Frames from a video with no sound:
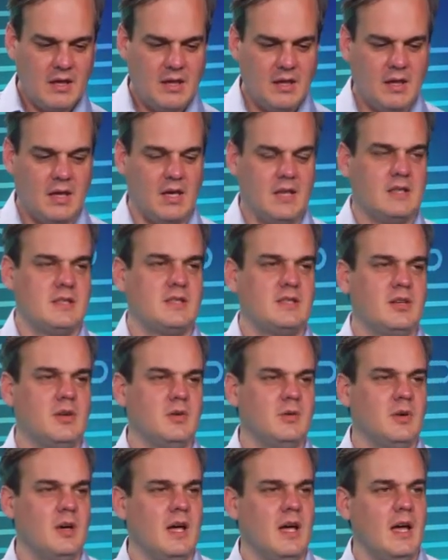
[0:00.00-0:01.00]
Yeah,
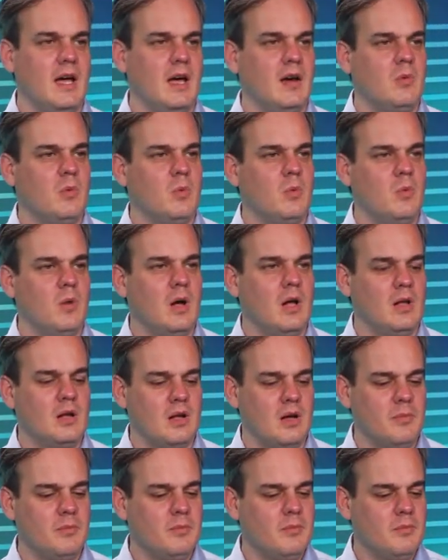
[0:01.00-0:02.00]
so
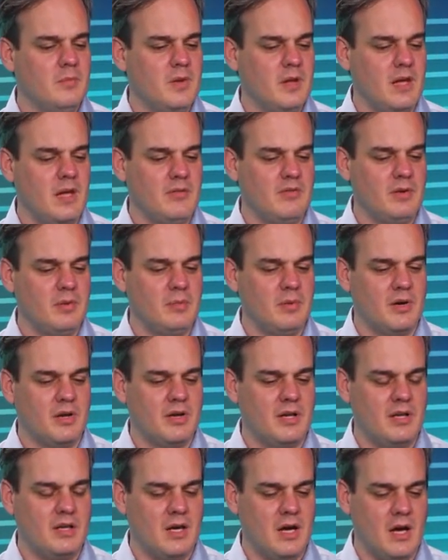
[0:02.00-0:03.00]
welcome
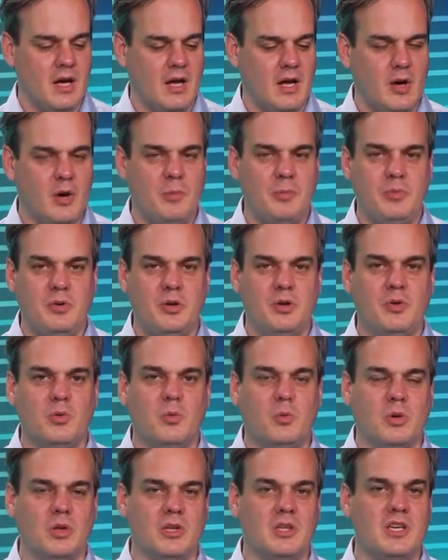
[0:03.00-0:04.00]
everybody. I hope you
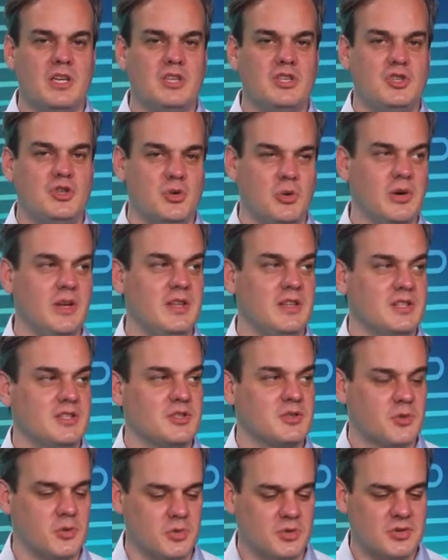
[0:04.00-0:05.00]
will enjoy
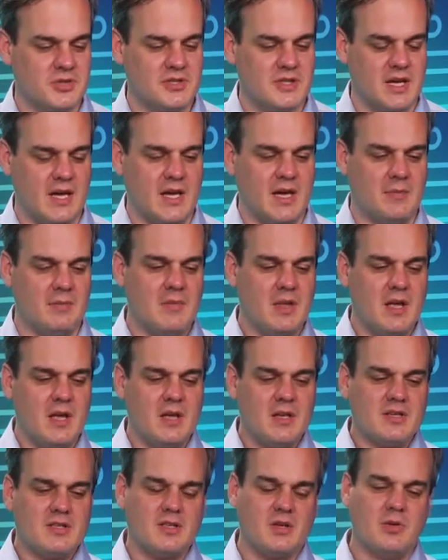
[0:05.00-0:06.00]
this course.
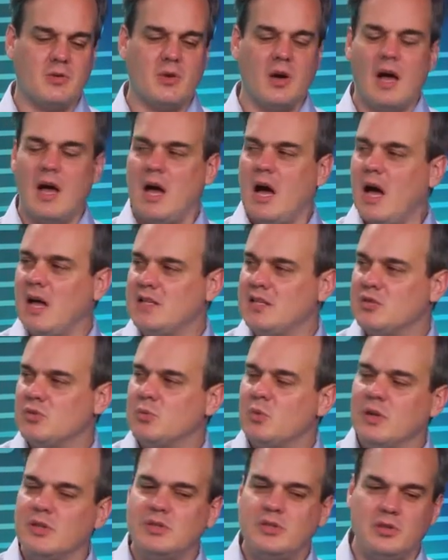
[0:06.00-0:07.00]
So I just
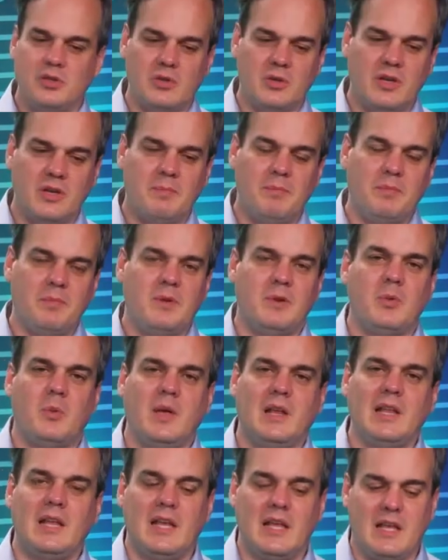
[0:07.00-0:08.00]
want to
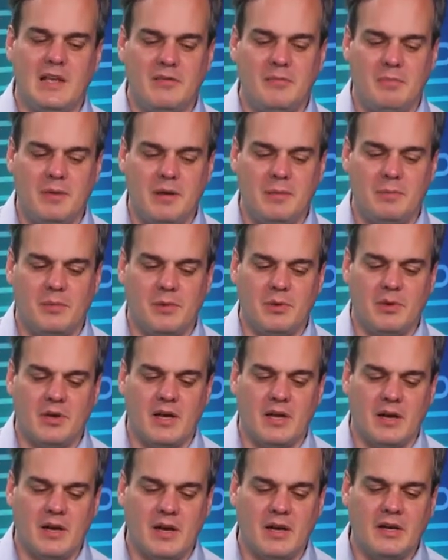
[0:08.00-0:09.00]
quickly give people
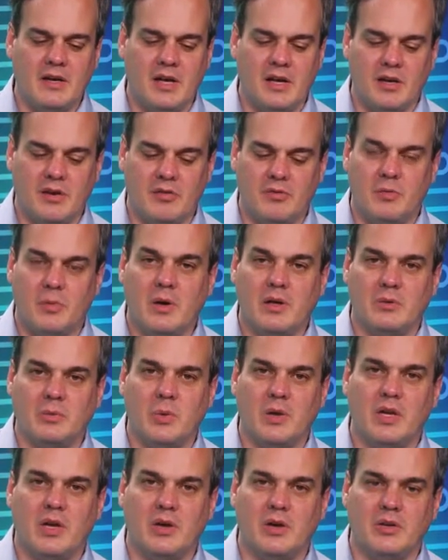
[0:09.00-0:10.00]
a rundown of what
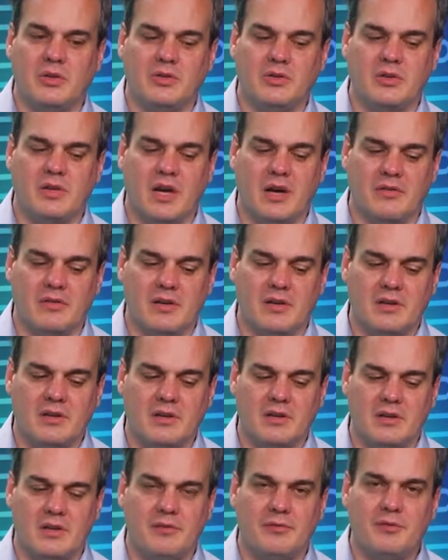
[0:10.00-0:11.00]
we're going to cover.
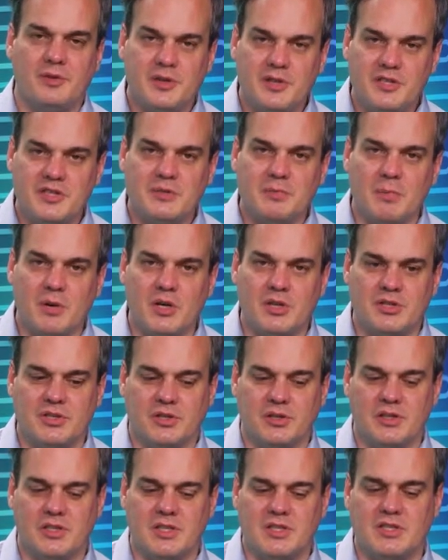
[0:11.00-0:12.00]
The first
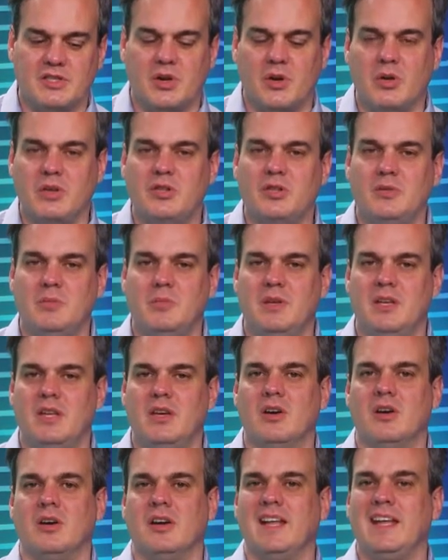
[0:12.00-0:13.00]
module is going to be
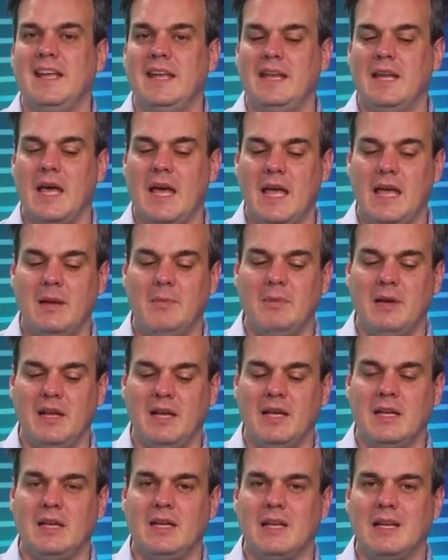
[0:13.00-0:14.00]
on
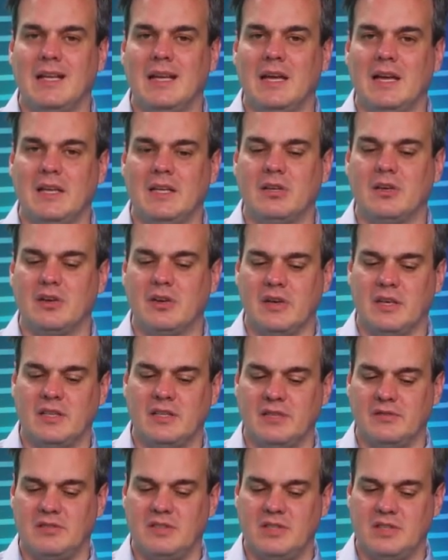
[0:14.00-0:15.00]
enabling client
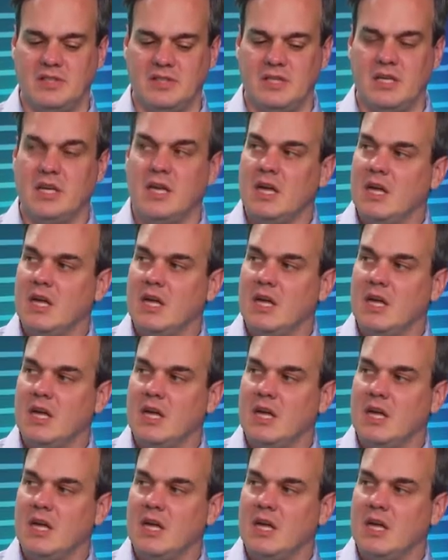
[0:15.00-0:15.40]
connectivity.